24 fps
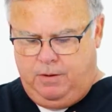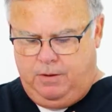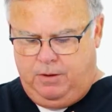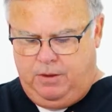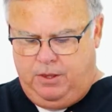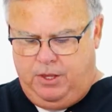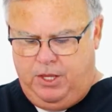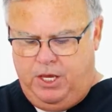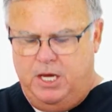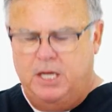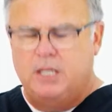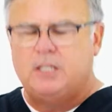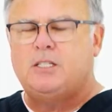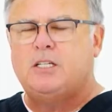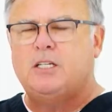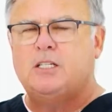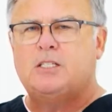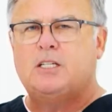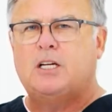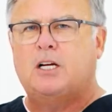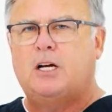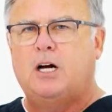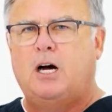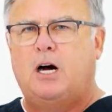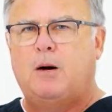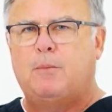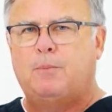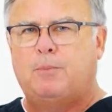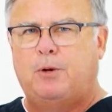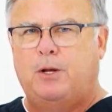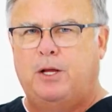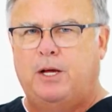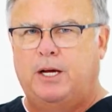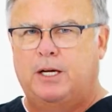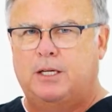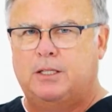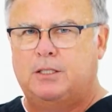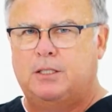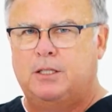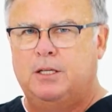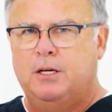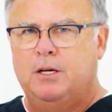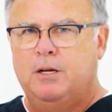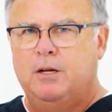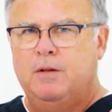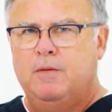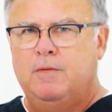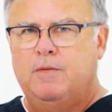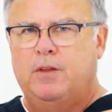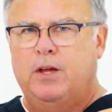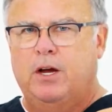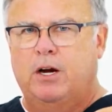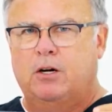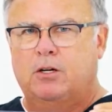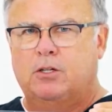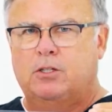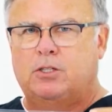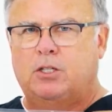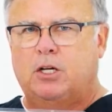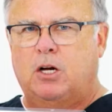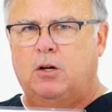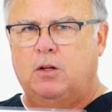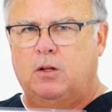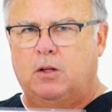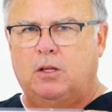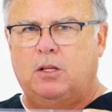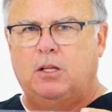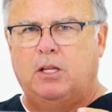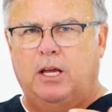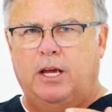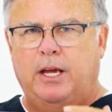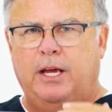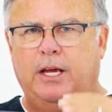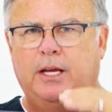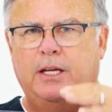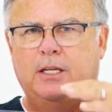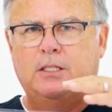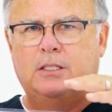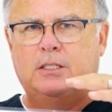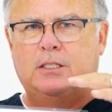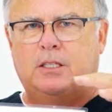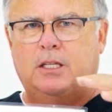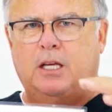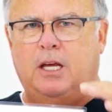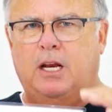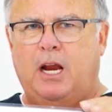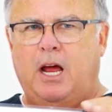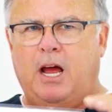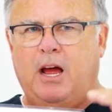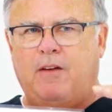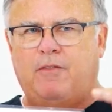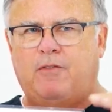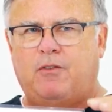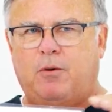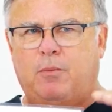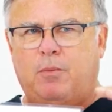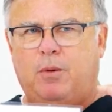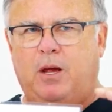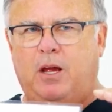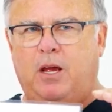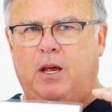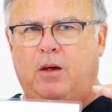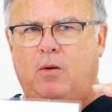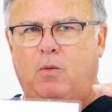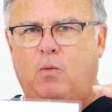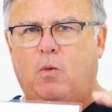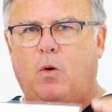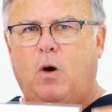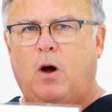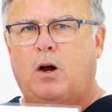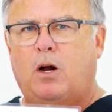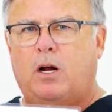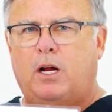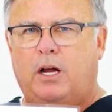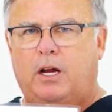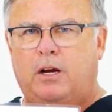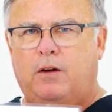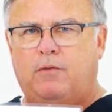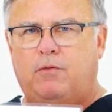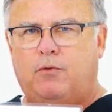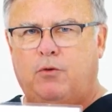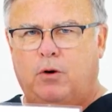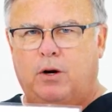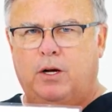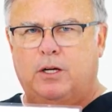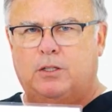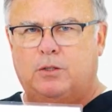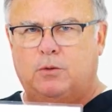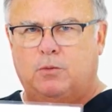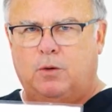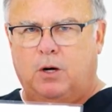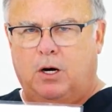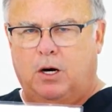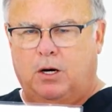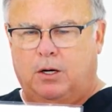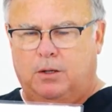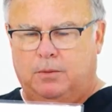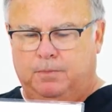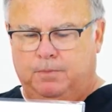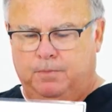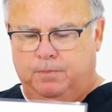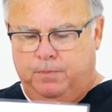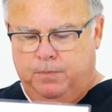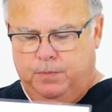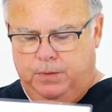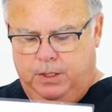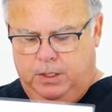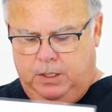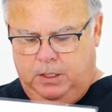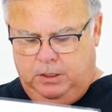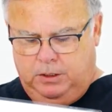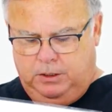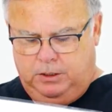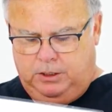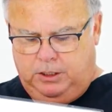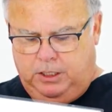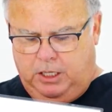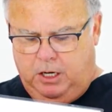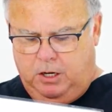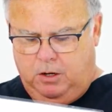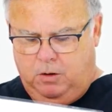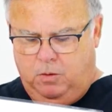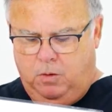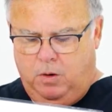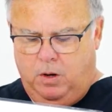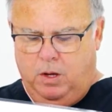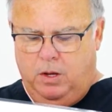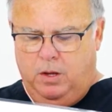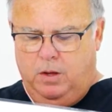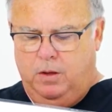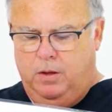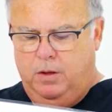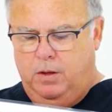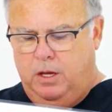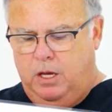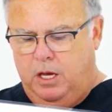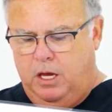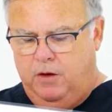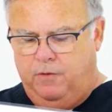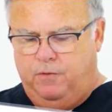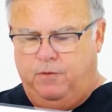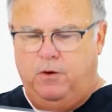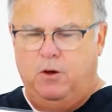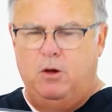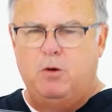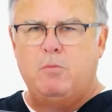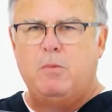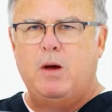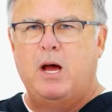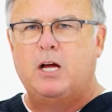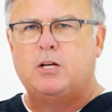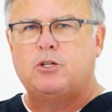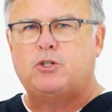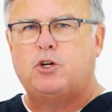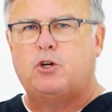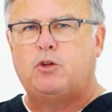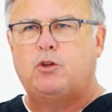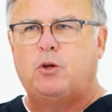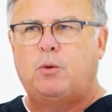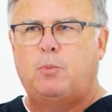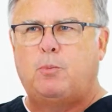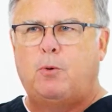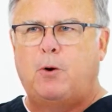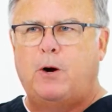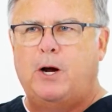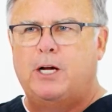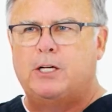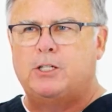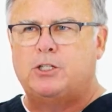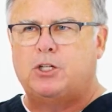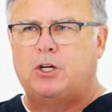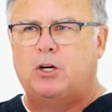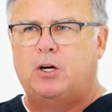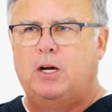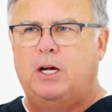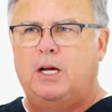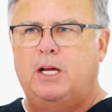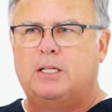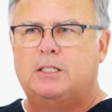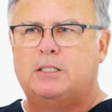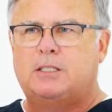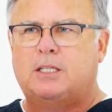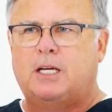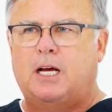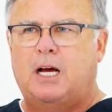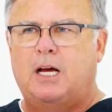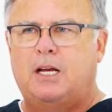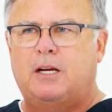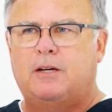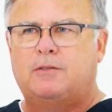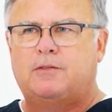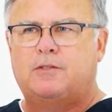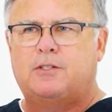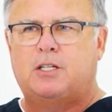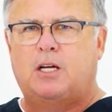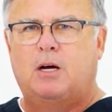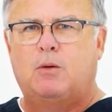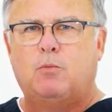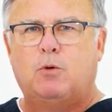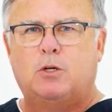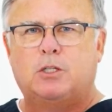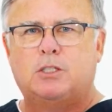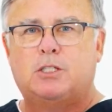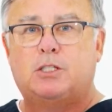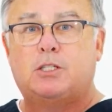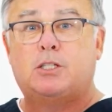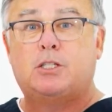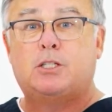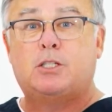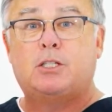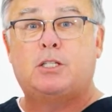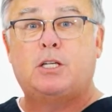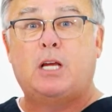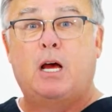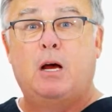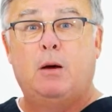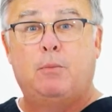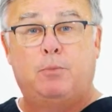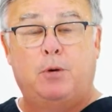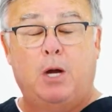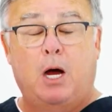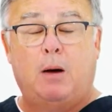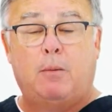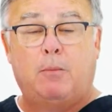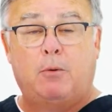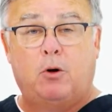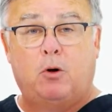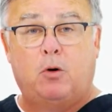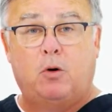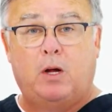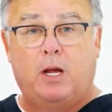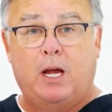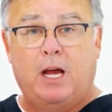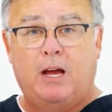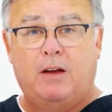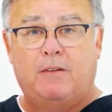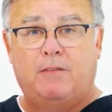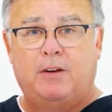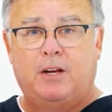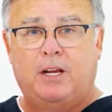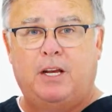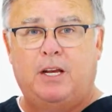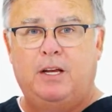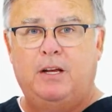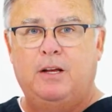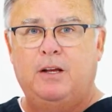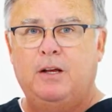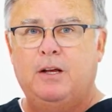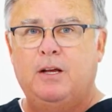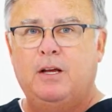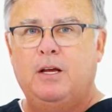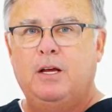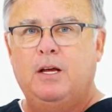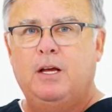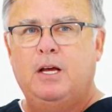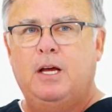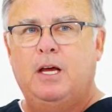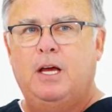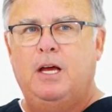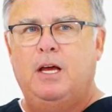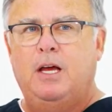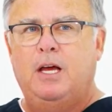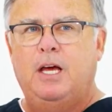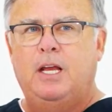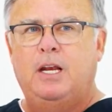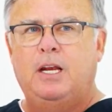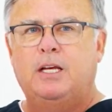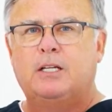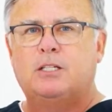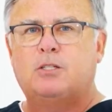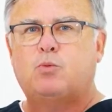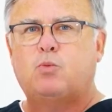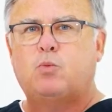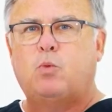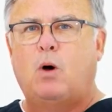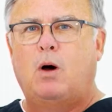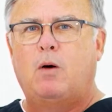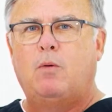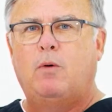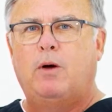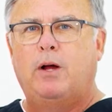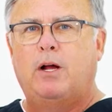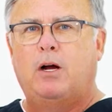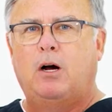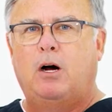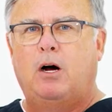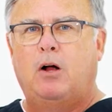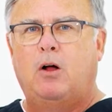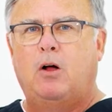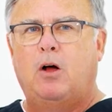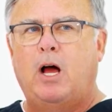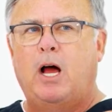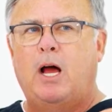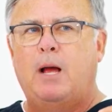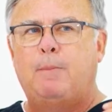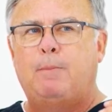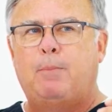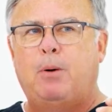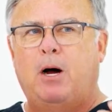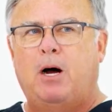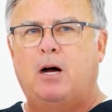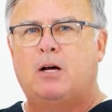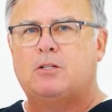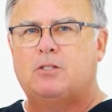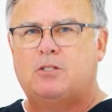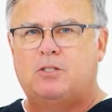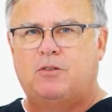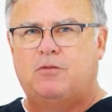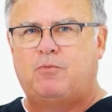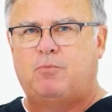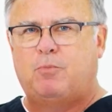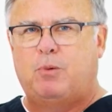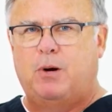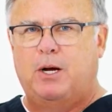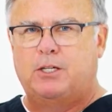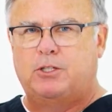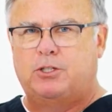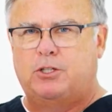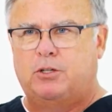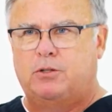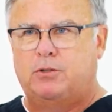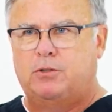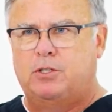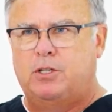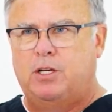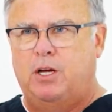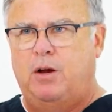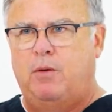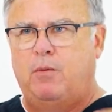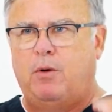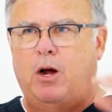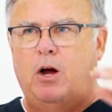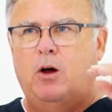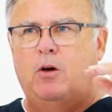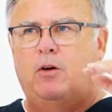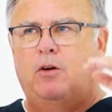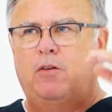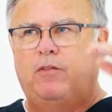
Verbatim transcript: This is a complex. There are certain things that have to be working for it to work. So, if you measured the pressure inside of someone's abdominal cavity, it is what we call a positive pressure, 0